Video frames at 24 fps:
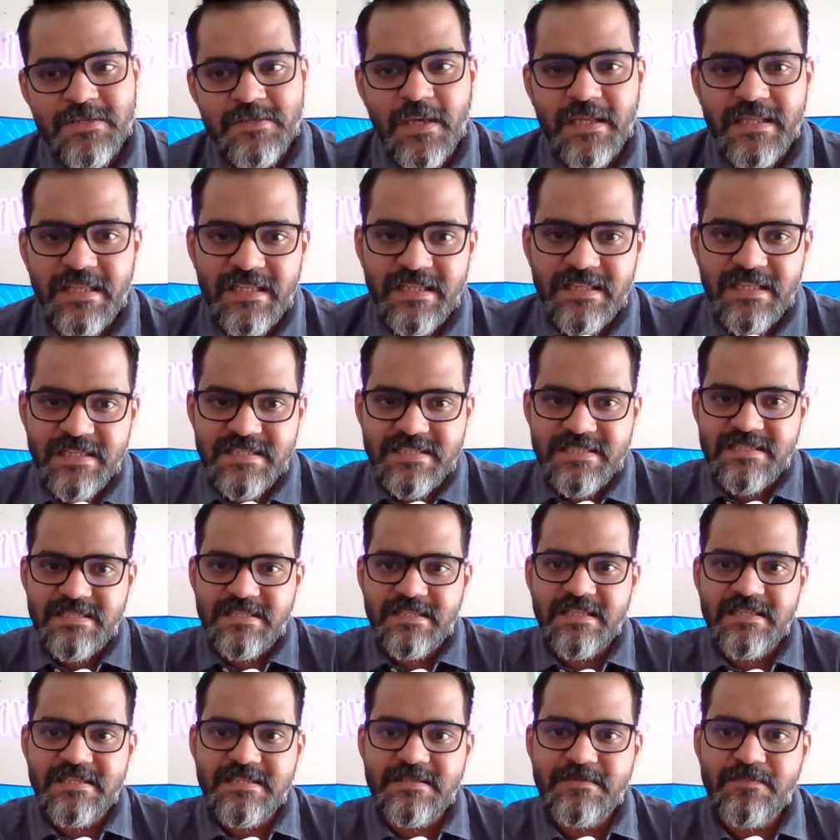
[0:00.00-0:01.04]
So I think
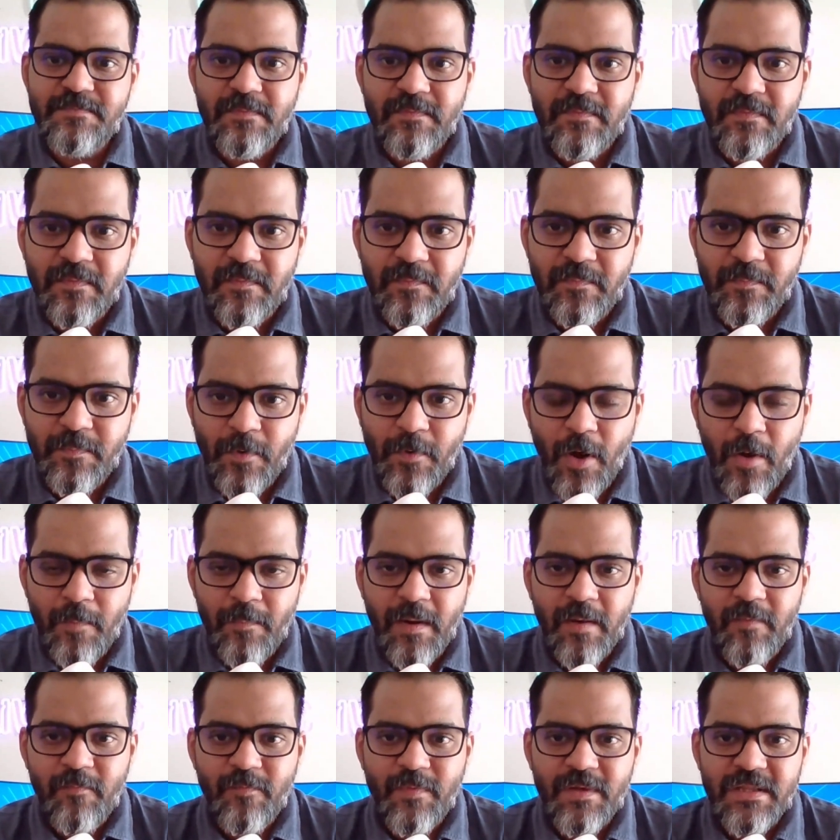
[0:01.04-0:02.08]
this this
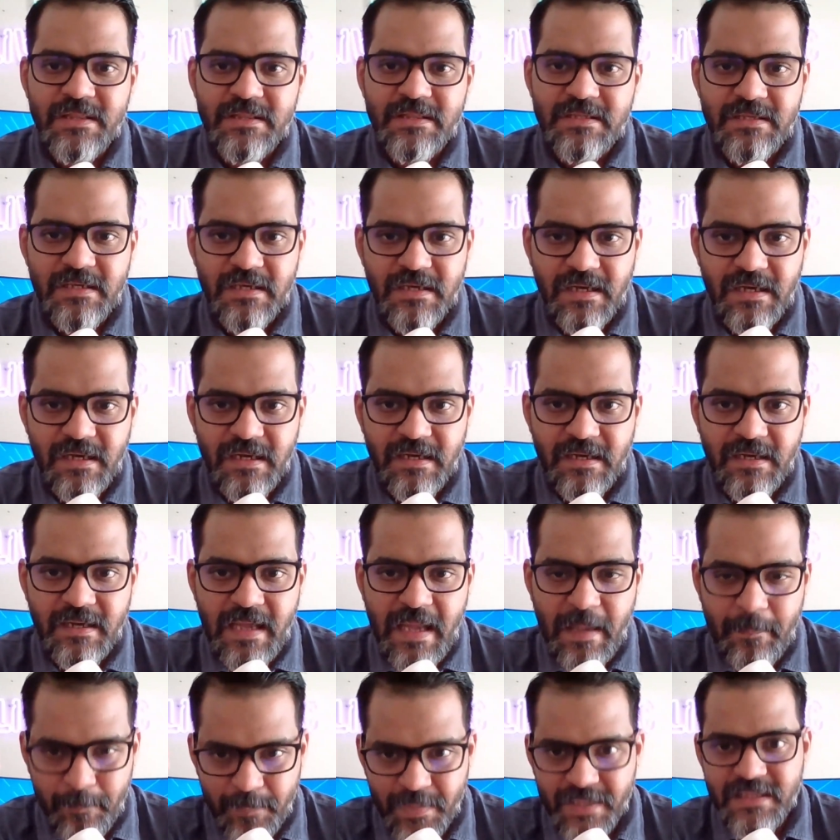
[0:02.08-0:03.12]
problem with
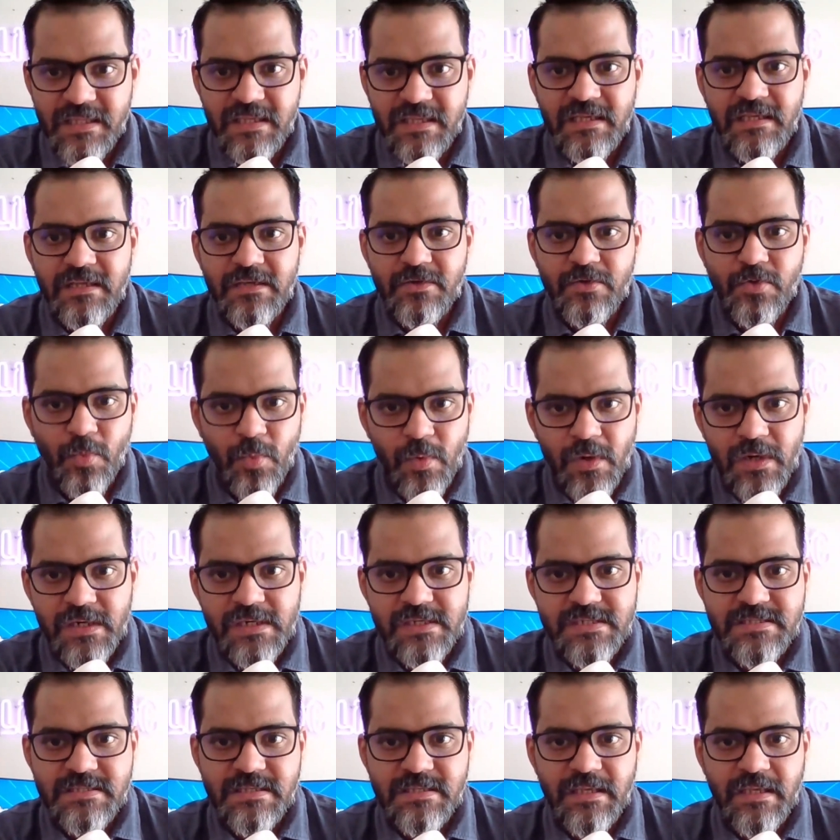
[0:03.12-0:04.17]
uh, apathy
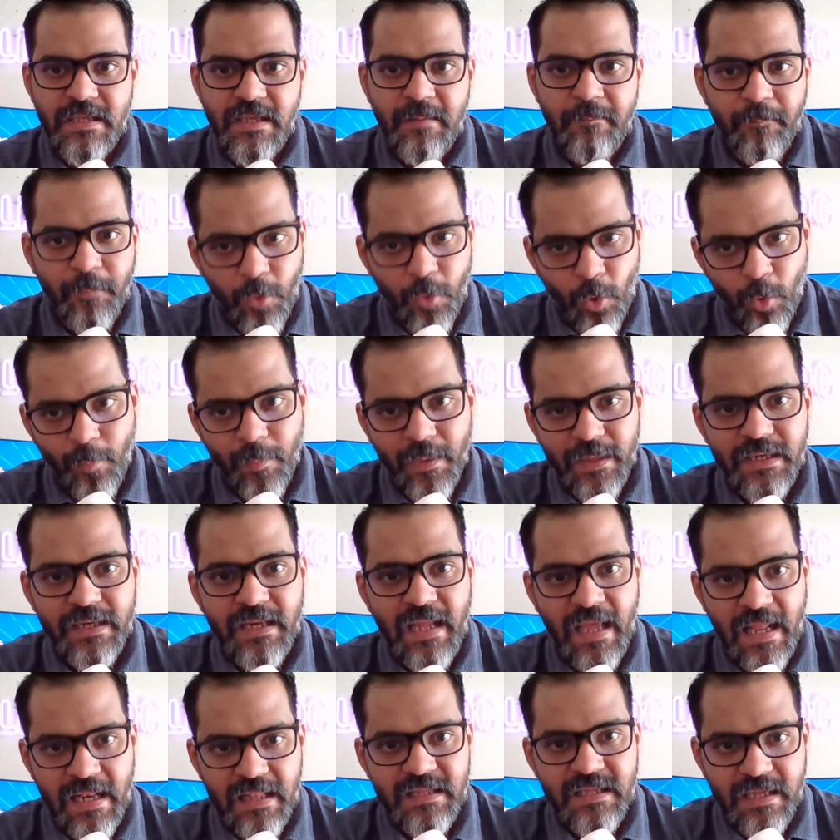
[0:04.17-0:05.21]
towards
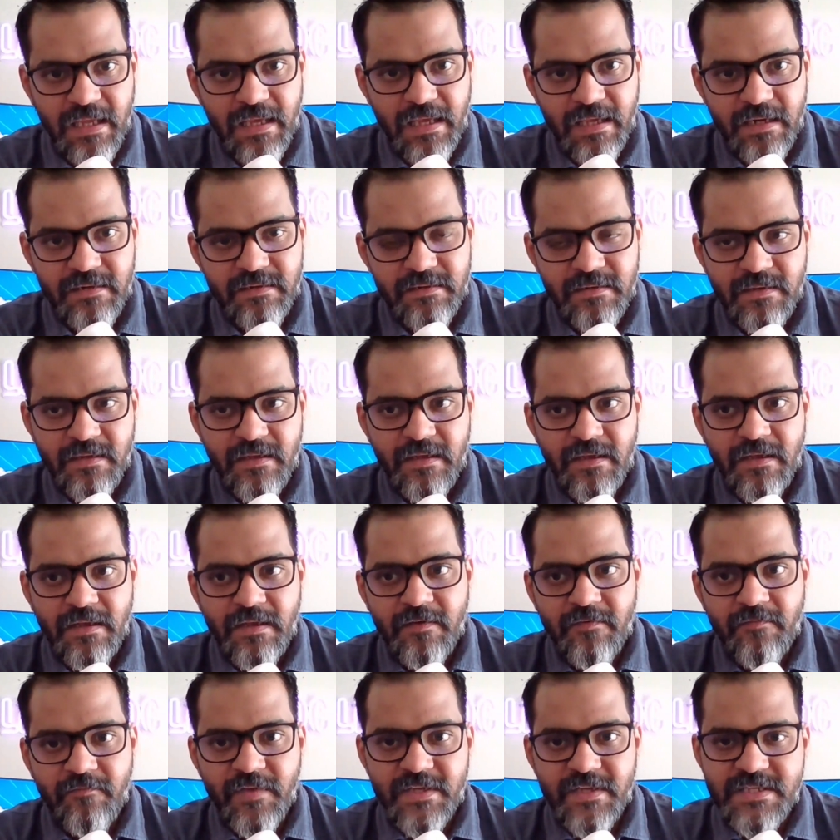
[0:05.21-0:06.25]
improvement in healthcare,
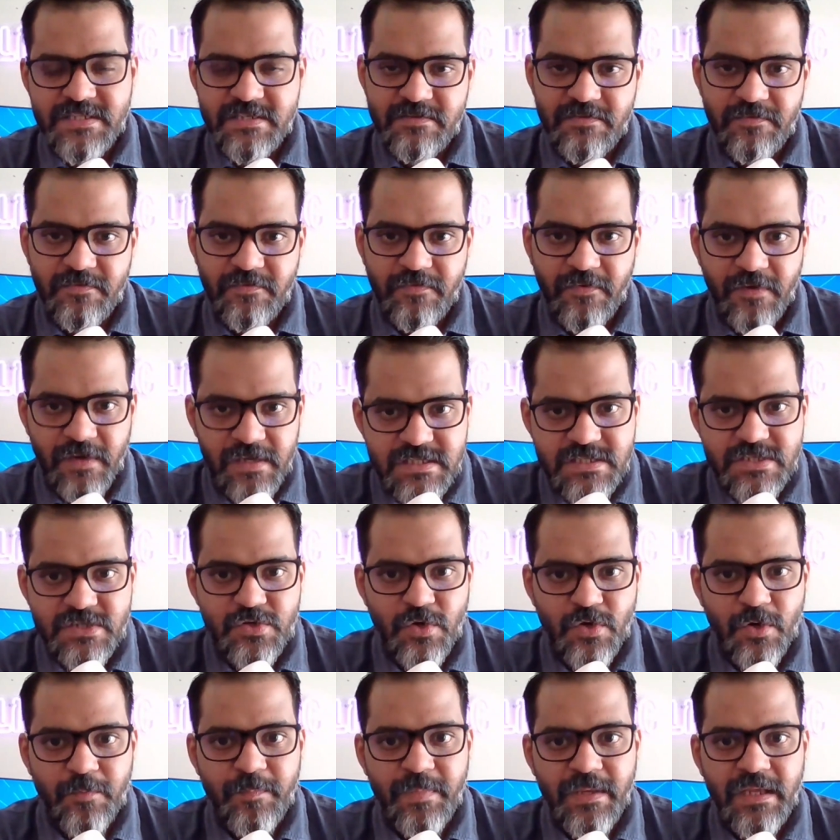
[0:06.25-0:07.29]
which first
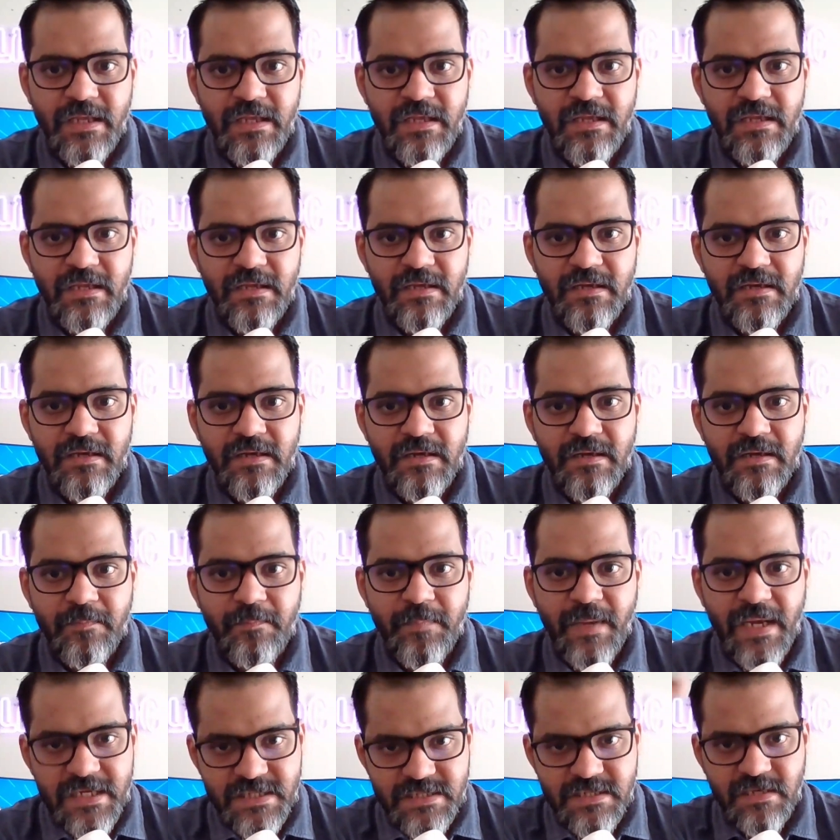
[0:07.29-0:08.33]
should be
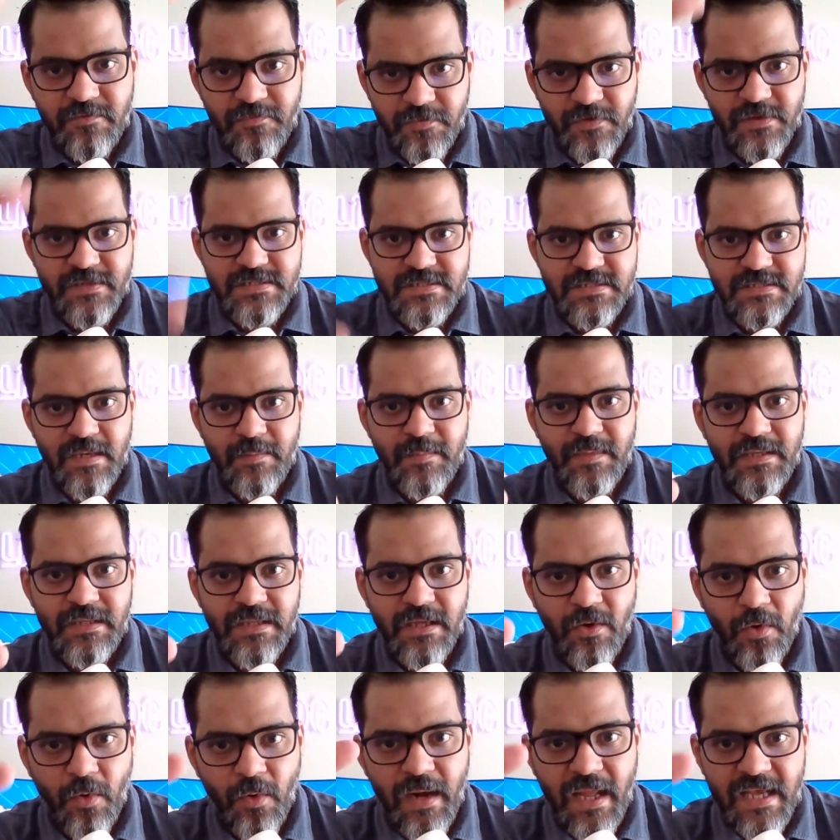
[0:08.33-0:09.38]
patient first. I
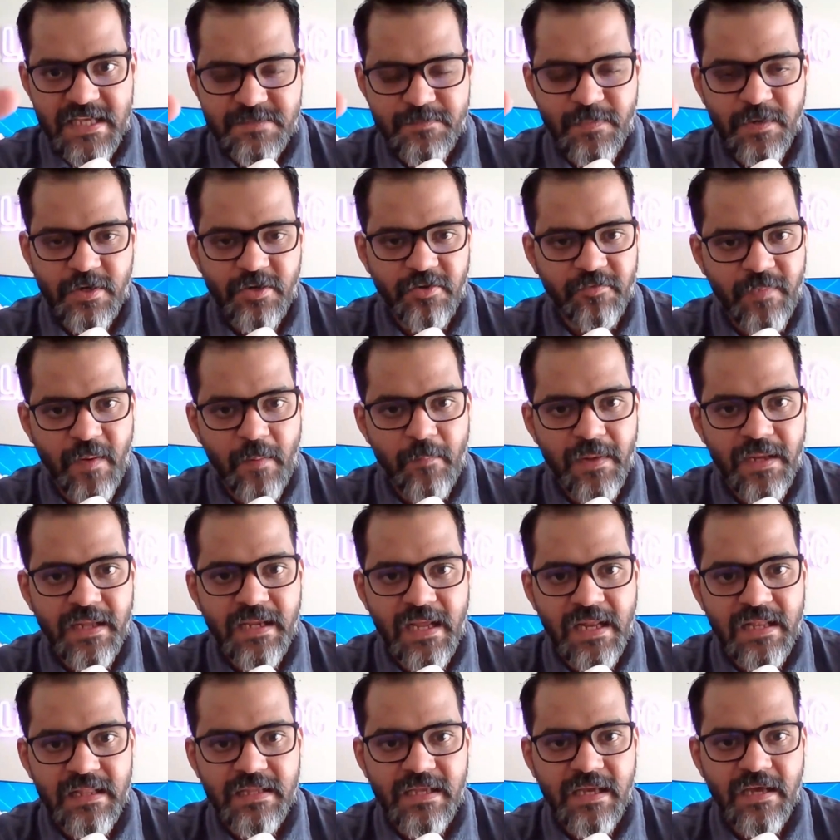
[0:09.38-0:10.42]
mean, the whole aspect of
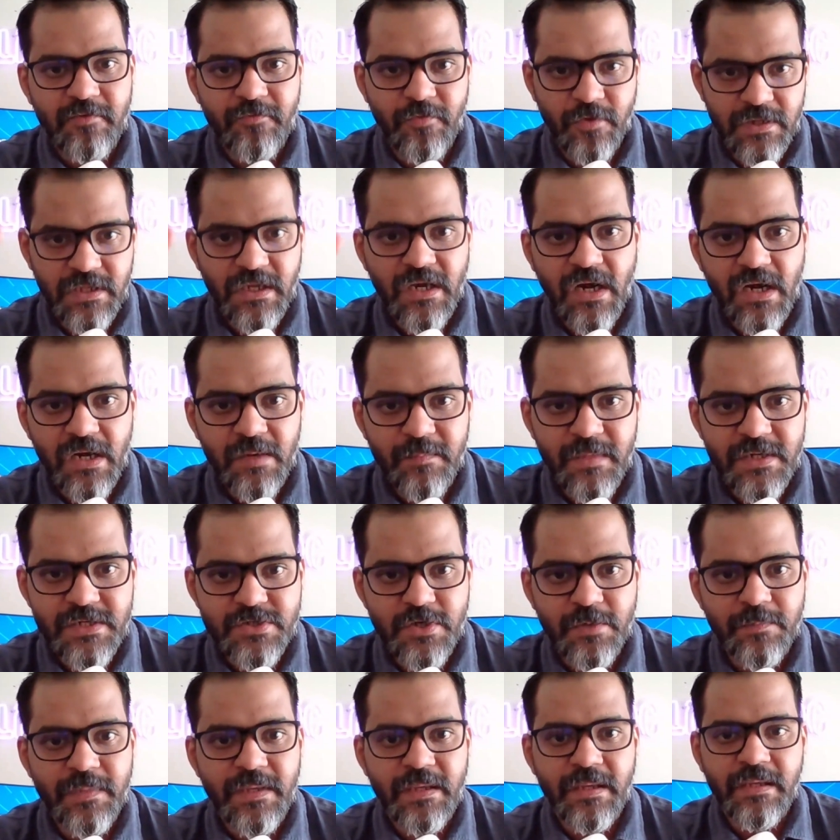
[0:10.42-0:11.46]
public healthcare for the
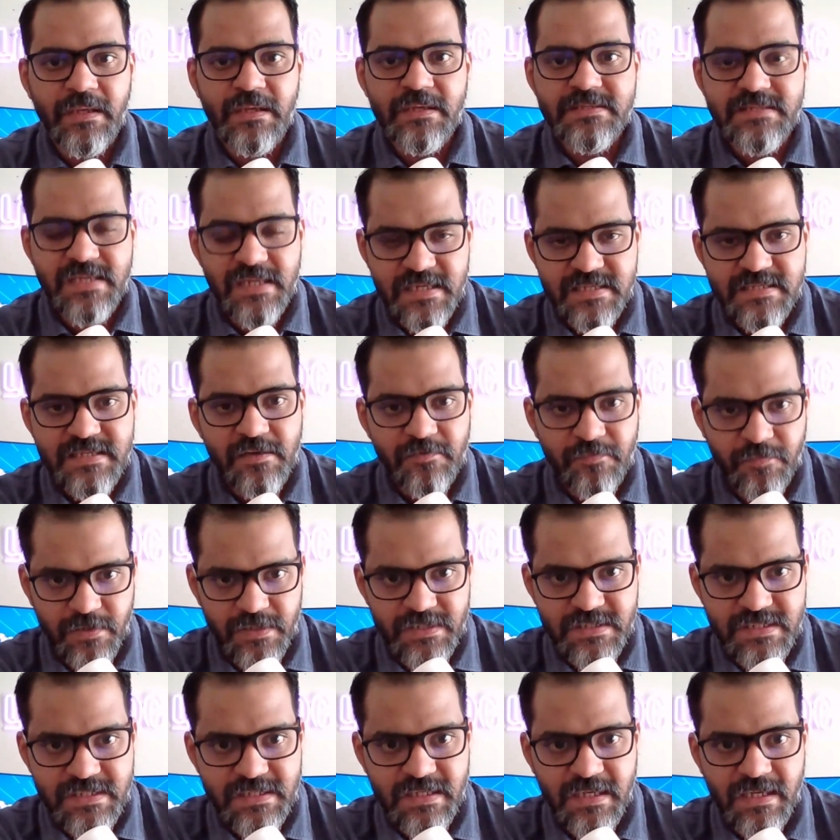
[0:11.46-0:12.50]
government should be citizen
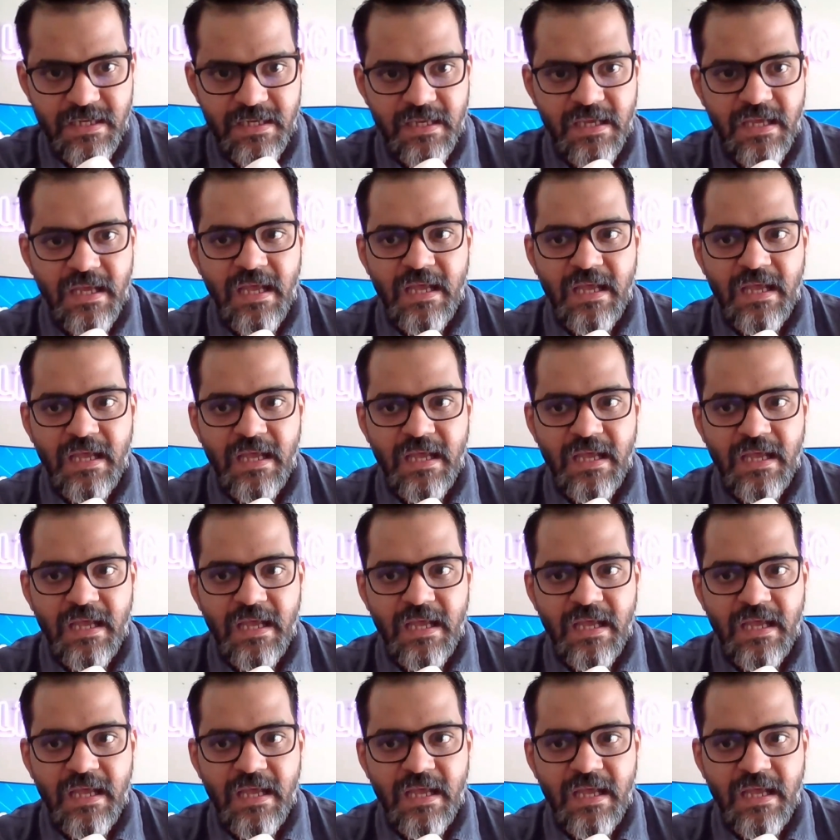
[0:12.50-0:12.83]
first.